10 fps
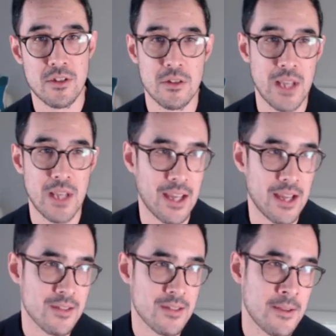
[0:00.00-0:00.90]
two
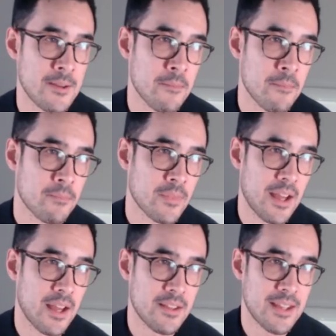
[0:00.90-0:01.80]
decades.
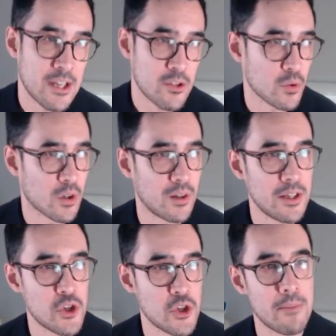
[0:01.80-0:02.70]
Uh, the Electoral
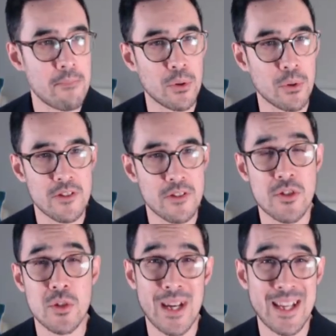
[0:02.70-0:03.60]
College, the importance of
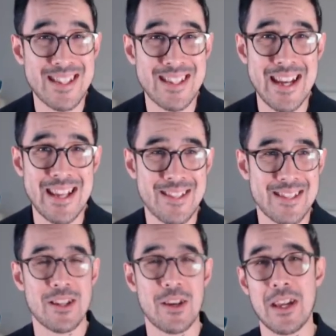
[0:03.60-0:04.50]
swing
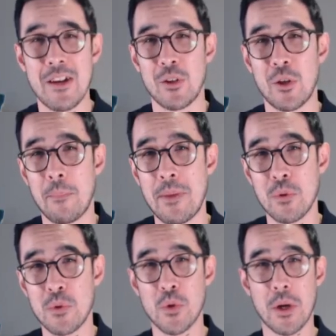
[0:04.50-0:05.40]
states. You know, you hear a lot of
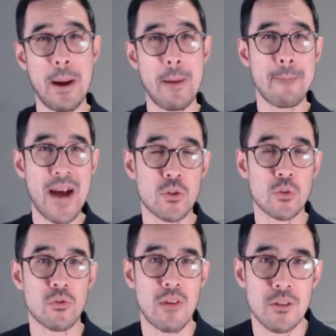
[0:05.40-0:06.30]
people talk about
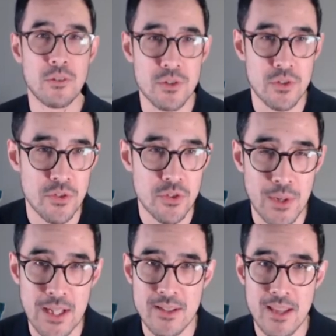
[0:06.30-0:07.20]
battlegrounds or
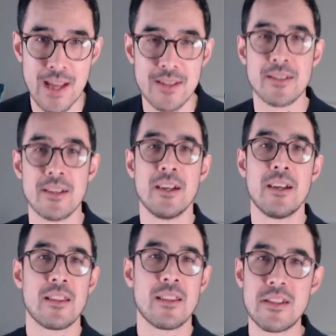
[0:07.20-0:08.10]
swing states.
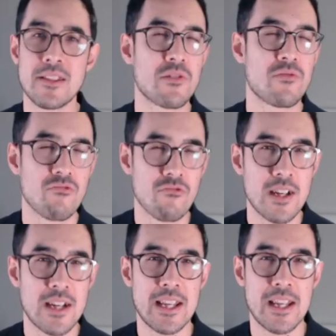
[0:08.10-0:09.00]
This is
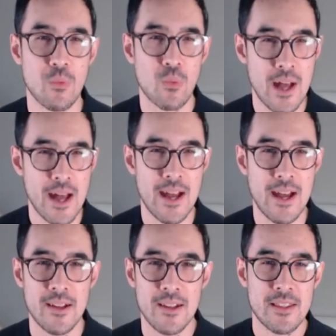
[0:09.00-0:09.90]
really
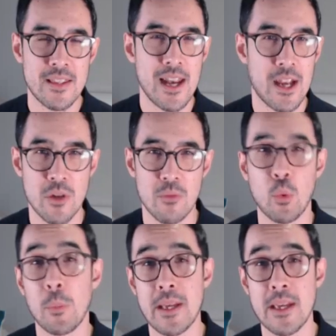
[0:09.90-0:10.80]
where the election
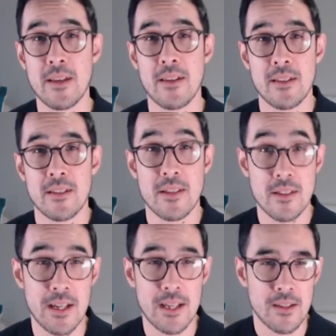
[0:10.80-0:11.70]
will be
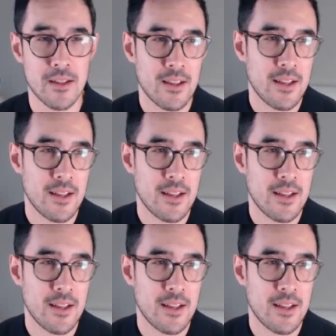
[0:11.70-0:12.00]
decided.